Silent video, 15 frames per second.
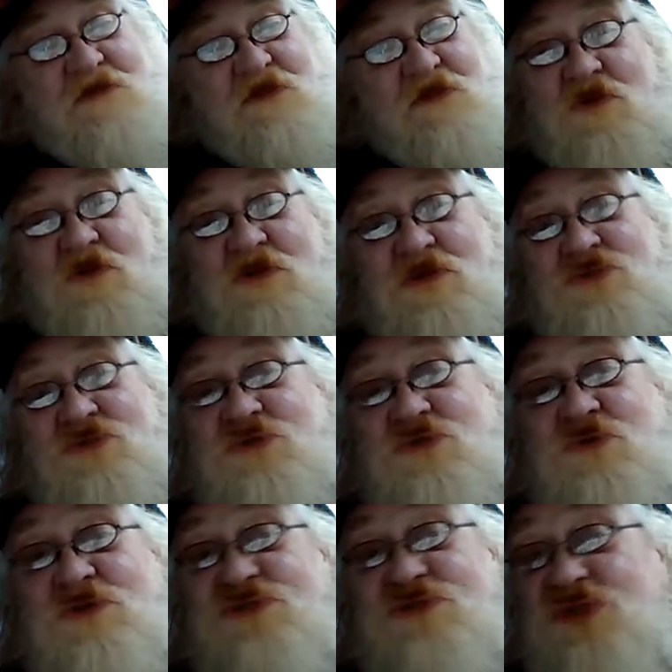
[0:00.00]
they're used
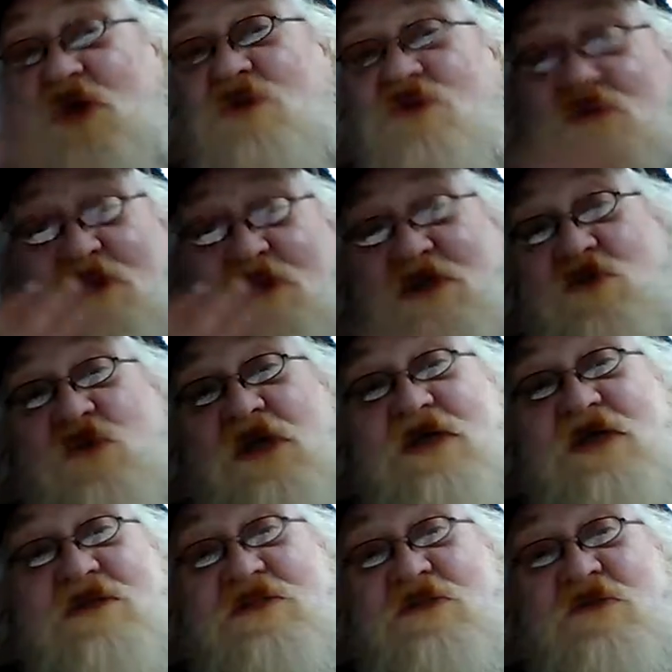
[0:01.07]
to a southerly
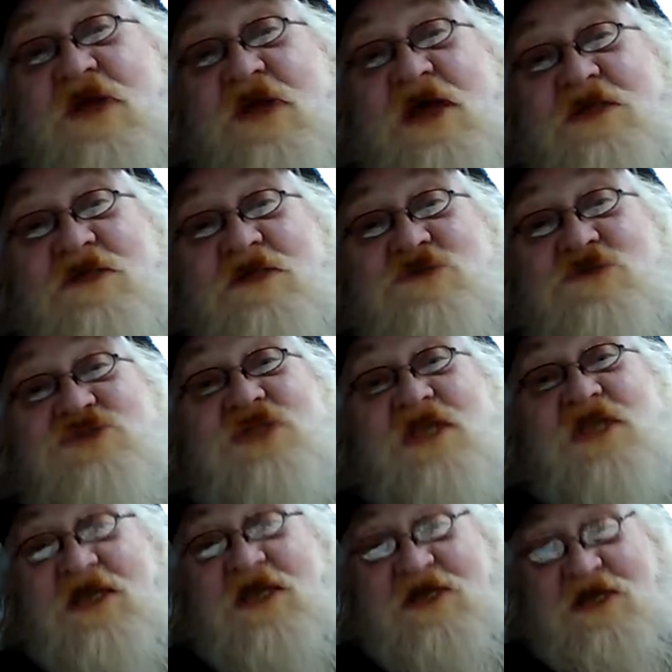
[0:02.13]
wind. They're not used to
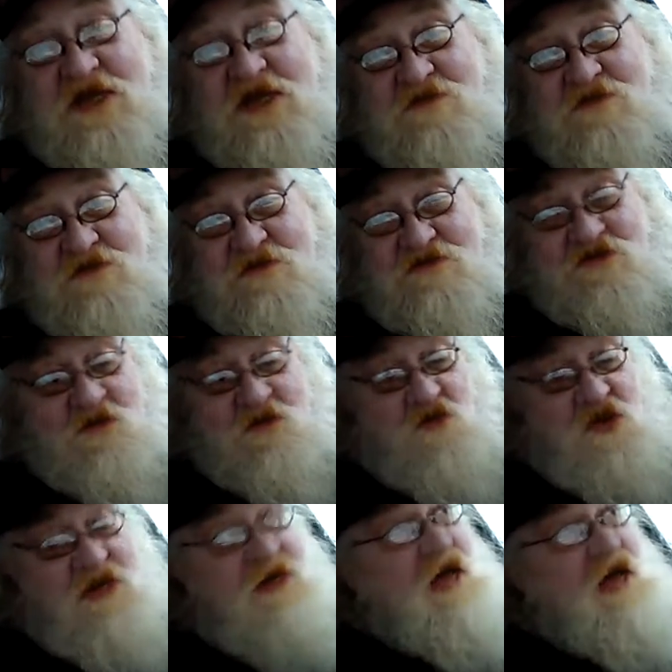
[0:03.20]
getting hit from
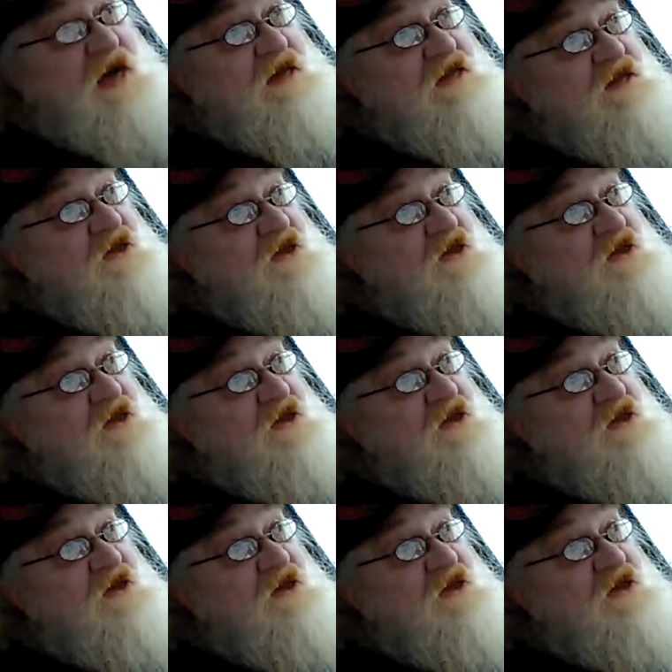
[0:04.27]
wind out of the